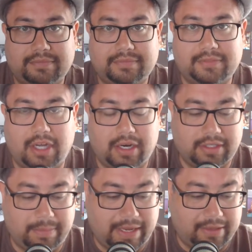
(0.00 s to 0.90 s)
talked
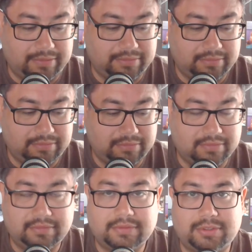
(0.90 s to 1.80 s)
about
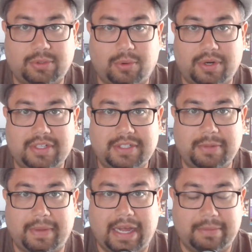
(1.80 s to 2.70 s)
stories in the
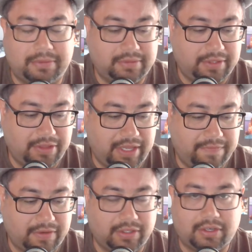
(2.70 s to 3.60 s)
Bible the thief
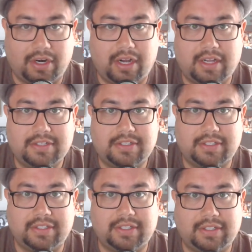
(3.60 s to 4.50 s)
on the cross
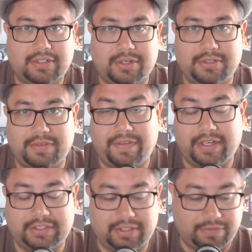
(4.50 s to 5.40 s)
and the
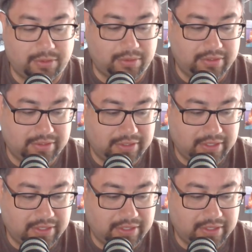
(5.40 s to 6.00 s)
crucifixion, of course.